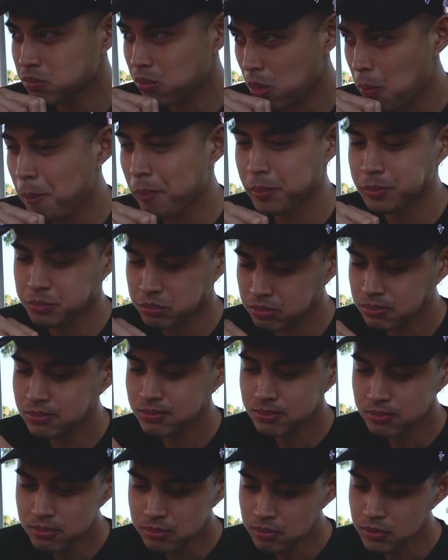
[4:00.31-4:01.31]
away.
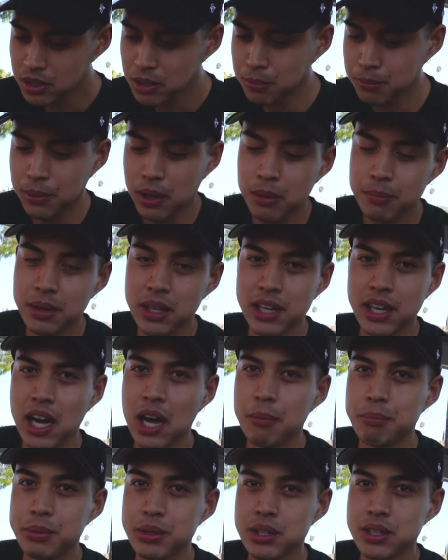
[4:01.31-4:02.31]
But I'm like
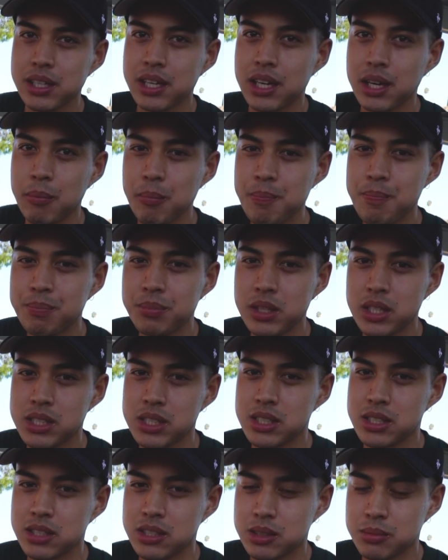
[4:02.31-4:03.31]
happier that this
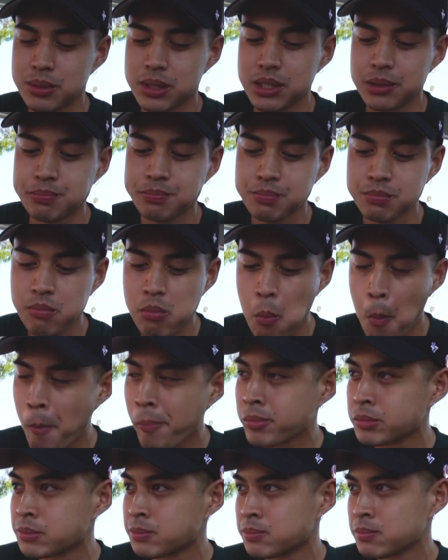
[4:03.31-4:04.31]
is gonna
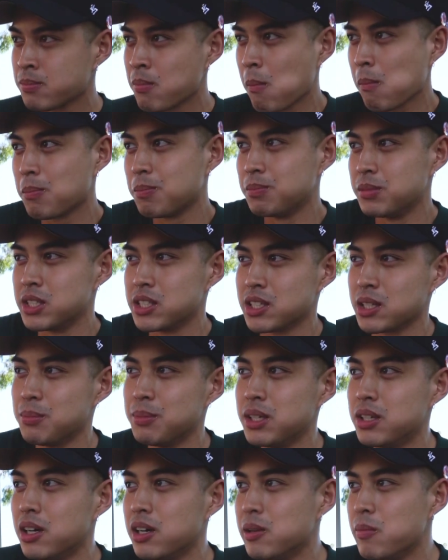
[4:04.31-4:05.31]
be. It's gonna
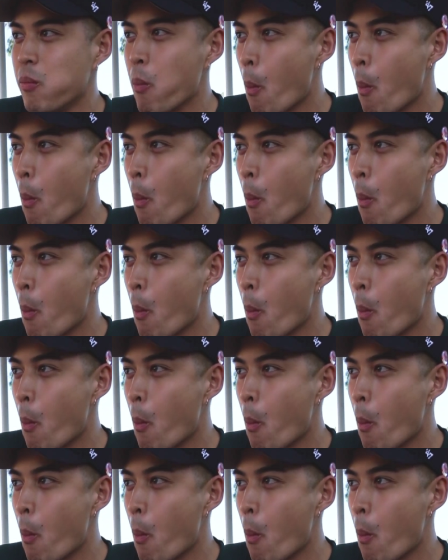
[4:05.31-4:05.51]
be done.